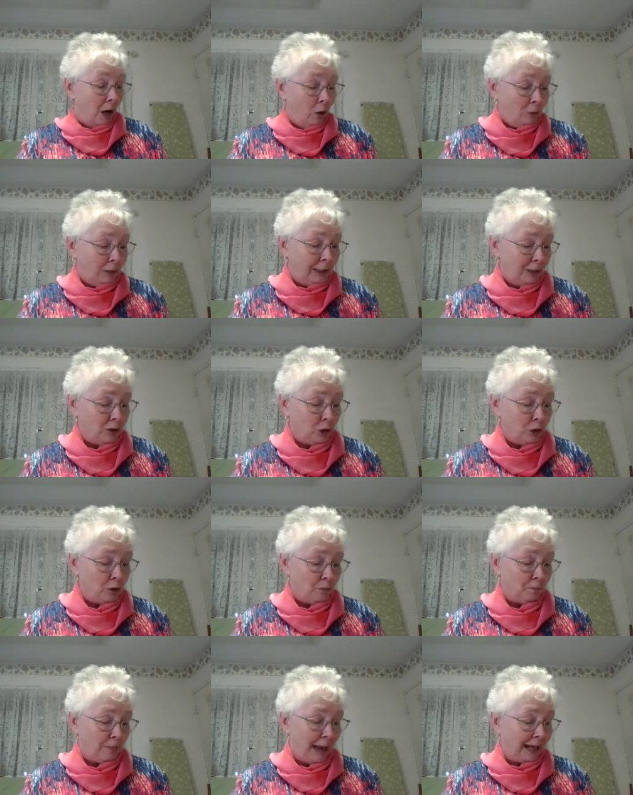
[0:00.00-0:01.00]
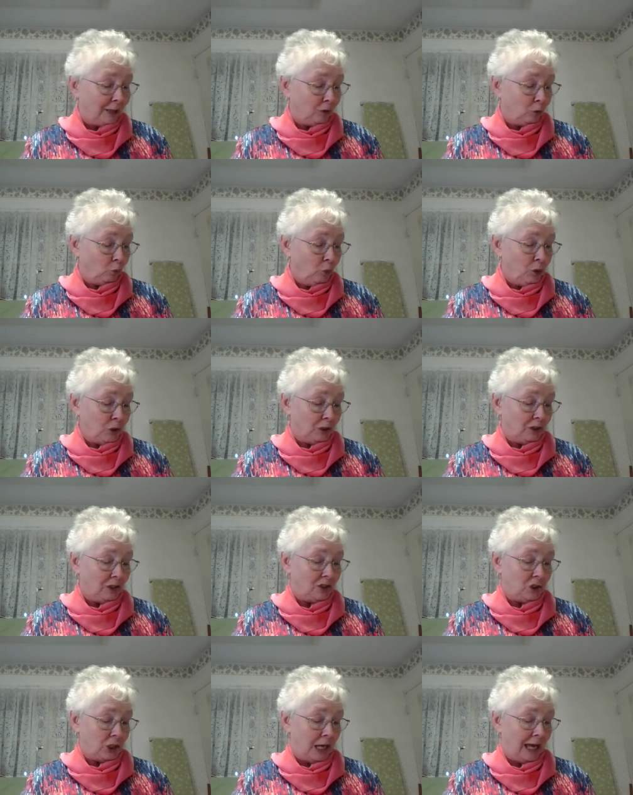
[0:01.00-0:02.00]
Only turned back in the wood
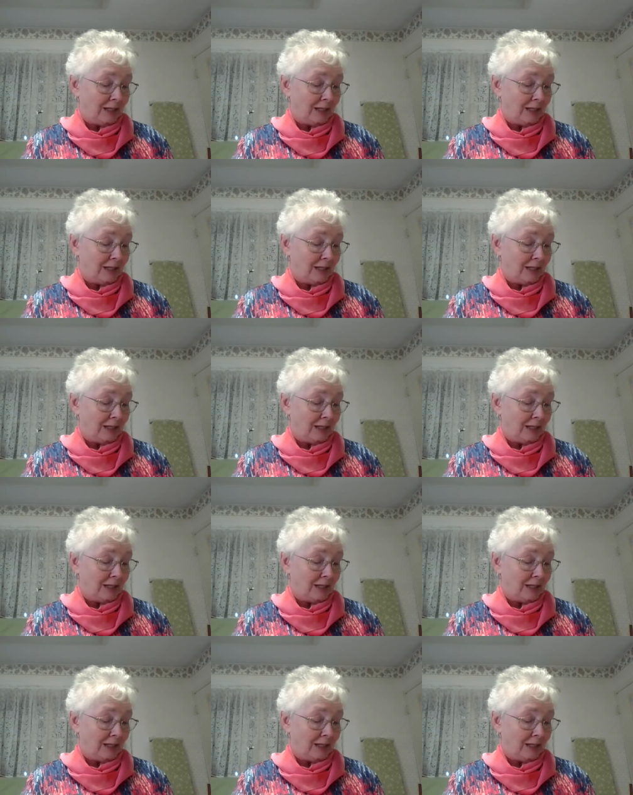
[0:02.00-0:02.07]
so she